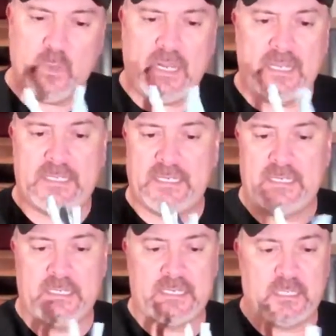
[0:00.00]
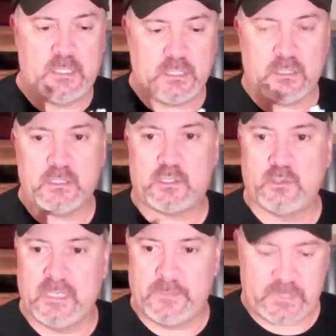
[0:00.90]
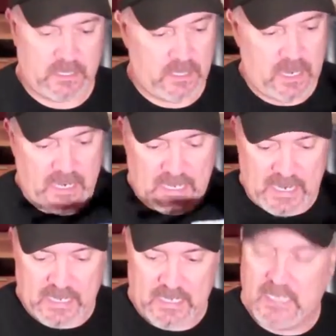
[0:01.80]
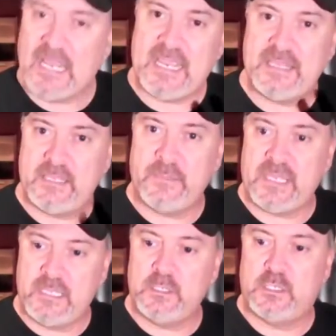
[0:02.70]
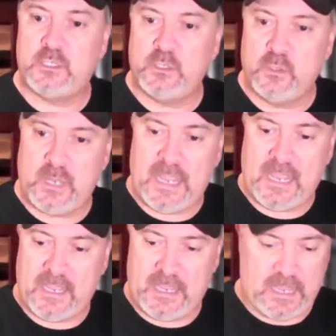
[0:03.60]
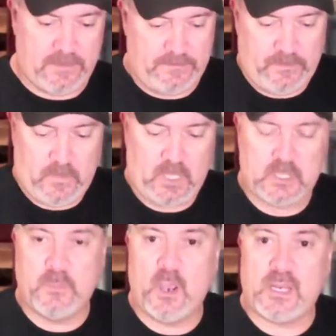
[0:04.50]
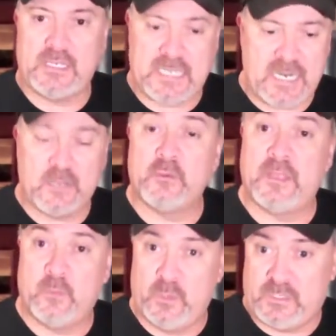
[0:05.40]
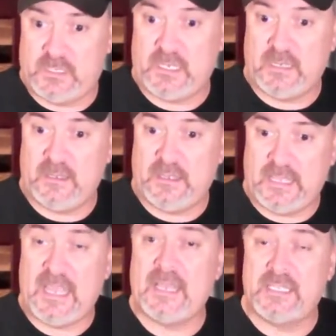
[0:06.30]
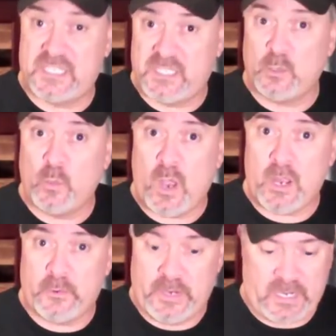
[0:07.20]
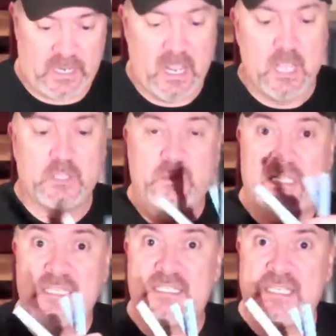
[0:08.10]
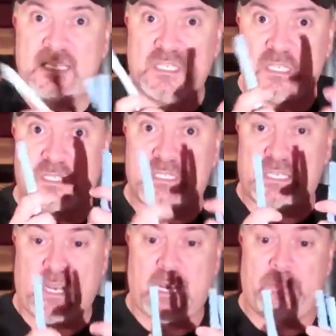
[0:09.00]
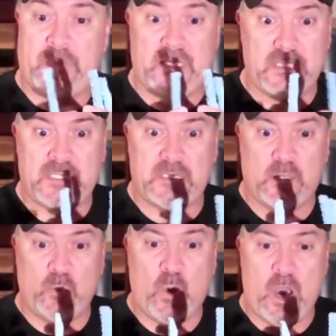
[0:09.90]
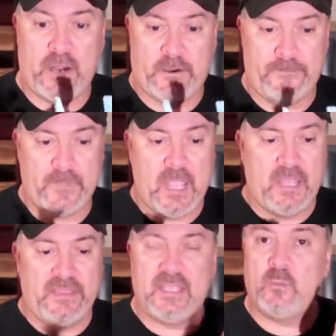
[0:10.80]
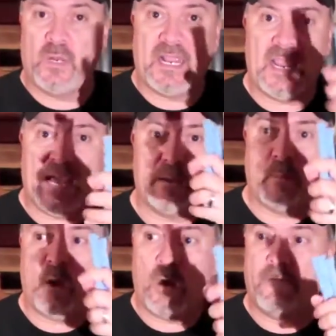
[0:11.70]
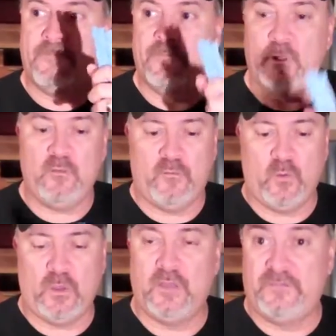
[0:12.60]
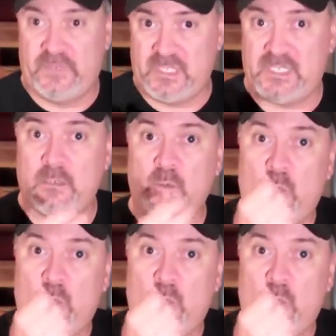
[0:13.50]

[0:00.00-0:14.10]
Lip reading: what I did is I took the strips and I laid them into a small container that was that had distilled water in it. So these things suck up the distilled water. Then when I had them all full of distilled